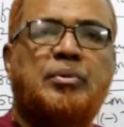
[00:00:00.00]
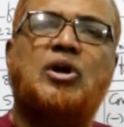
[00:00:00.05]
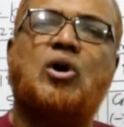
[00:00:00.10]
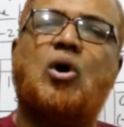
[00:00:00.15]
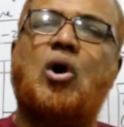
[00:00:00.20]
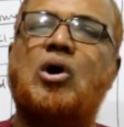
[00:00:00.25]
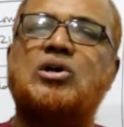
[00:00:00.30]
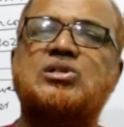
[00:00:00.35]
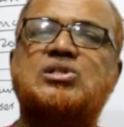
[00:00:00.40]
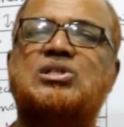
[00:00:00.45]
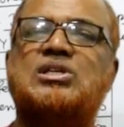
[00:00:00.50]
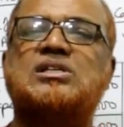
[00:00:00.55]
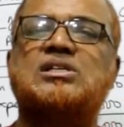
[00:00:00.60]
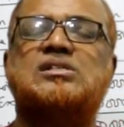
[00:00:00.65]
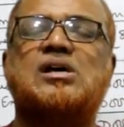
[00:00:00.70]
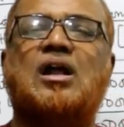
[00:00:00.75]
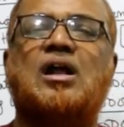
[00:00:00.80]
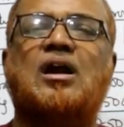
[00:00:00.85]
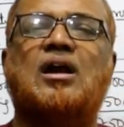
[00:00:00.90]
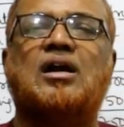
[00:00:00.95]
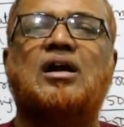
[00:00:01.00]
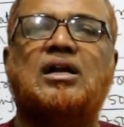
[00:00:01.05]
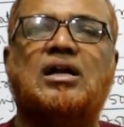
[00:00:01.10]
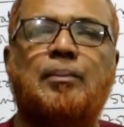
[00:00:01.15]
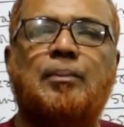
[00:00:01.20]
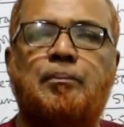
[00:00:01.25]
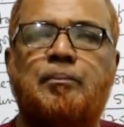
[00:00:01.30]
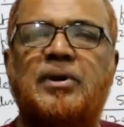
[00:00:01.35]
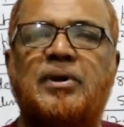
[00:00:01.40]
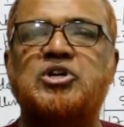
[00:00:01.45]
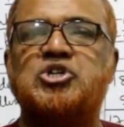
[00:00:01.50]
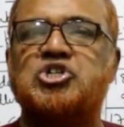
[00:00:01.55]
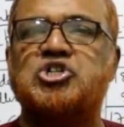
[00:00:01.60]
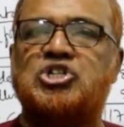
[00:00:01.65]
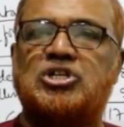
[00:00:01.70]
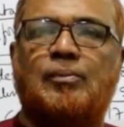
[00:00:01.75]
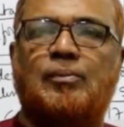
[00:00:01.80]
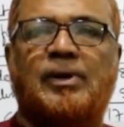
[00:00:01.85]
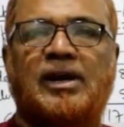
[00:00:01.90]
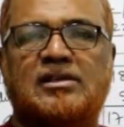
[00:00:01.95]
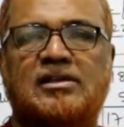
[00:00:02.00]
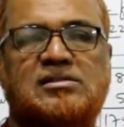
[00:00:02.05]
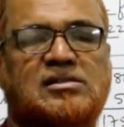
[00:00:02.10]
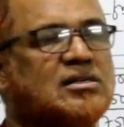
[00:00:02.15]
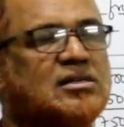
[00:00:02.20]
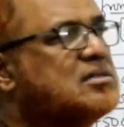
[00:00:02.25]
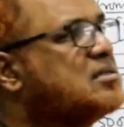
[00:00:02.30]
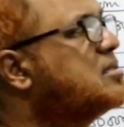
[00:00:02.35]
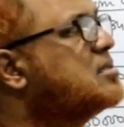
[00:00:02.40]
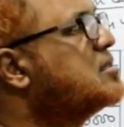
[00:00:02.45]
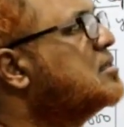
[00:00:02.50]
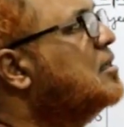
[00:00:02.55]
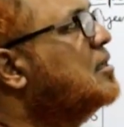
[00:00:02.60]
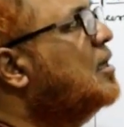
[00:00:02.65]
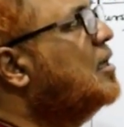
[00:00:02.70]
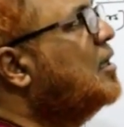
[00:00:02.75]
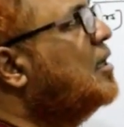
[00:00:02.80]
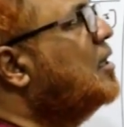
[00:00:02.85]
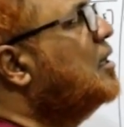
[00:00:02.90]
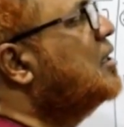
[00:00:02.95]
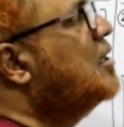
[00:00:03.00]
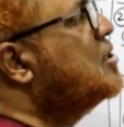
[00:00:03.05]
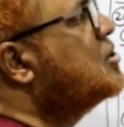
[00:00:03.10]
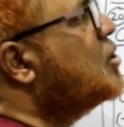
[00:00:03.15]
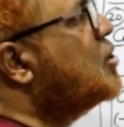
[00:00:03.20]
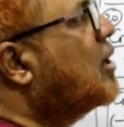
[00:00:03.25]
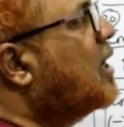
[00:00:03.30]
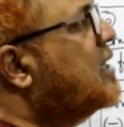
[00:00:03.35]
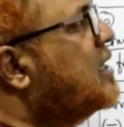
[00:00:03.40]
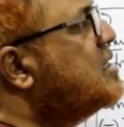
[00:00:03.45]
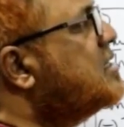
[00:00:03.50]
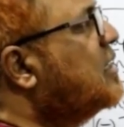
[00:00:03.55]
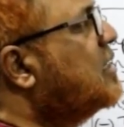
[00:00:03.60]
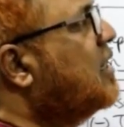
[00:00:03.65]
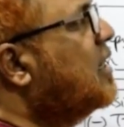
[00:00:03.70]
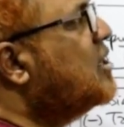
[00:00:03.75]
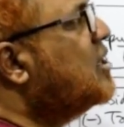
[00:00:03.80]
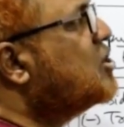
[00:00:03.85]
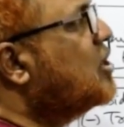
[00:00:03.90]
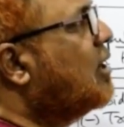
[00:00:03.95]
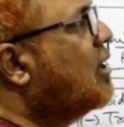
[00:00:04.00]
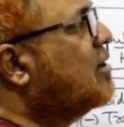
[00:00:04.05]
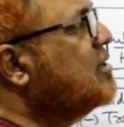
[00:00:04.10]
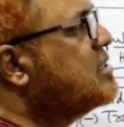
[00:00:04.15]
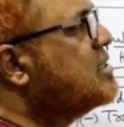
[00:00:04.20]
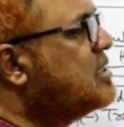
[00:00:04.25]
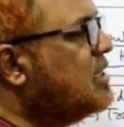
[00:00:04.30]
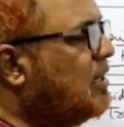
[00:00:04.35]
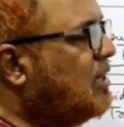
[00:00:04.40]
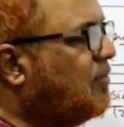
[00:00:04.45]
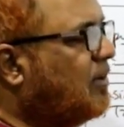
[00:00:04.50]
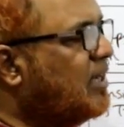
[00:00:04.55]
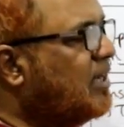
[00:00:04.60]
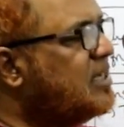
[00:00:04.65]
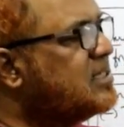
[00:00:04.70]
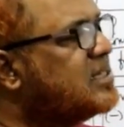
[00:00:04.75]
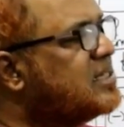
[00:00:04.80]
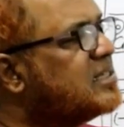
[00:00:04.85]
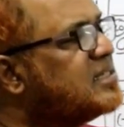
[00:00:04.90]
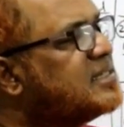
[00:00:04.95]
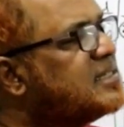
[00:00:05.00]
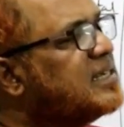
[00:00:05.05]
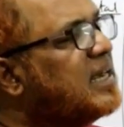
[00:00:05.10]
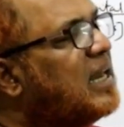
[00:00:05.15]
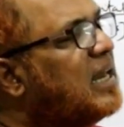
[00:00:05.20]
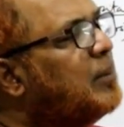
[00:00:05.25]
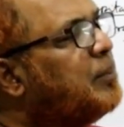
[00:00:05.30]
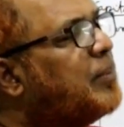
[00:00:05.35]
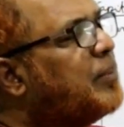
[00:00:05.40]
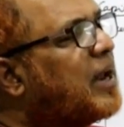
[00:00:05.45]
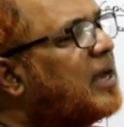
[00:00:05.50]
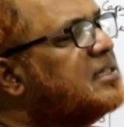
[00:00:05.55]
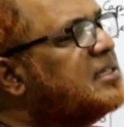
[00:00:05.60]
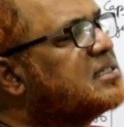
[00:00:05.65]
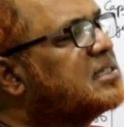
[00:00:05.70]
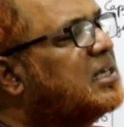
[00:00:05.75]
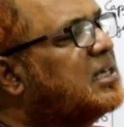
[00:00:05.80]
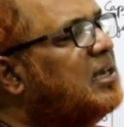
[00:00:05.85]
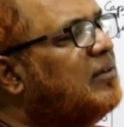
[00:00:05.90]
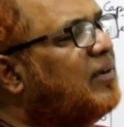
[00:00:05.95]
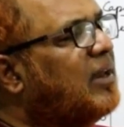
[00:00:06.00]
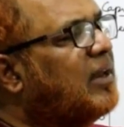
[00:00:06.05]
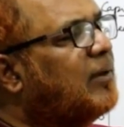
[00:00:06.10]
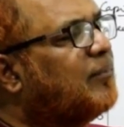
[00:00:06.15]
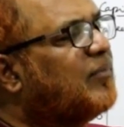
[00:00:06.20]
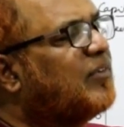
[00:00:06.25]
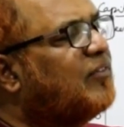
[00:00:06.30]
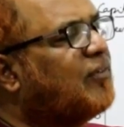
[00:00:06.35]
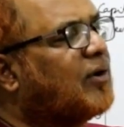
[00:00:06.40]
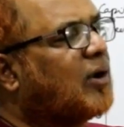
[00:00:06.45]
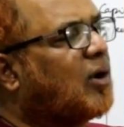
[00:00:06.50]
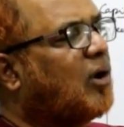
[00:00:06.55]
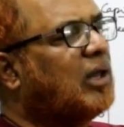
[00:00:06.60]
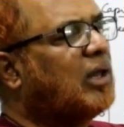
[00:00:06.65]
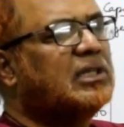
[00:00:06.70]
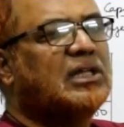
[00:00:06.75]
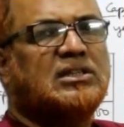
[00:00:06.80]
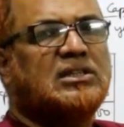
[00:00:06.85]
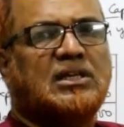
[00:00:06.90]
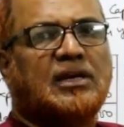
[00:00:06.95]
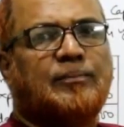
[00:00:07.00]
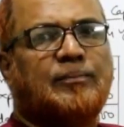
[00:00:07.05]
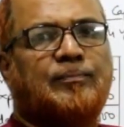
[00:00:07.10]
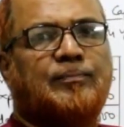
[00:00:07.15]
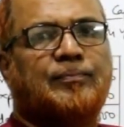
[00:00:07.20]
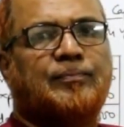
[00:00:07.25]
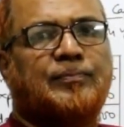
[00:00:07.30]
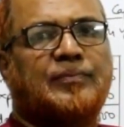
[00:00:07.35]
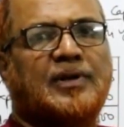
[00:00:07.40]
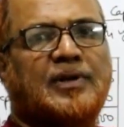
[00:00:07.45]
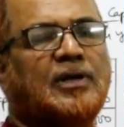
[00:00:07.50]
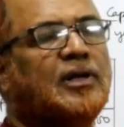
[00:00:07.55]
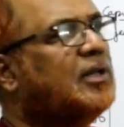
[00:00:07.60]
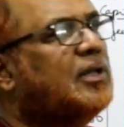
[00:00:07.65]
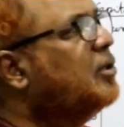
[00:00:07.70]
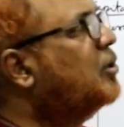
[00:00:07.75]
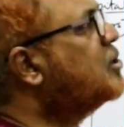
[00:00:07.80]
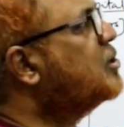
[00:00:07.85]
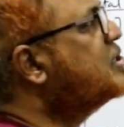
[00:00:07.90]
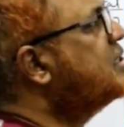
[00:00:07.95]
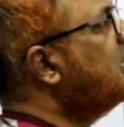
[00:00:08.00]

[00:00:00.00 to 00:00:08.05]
because these are depreciable assets. So consideration received is the sale price given for all the three. So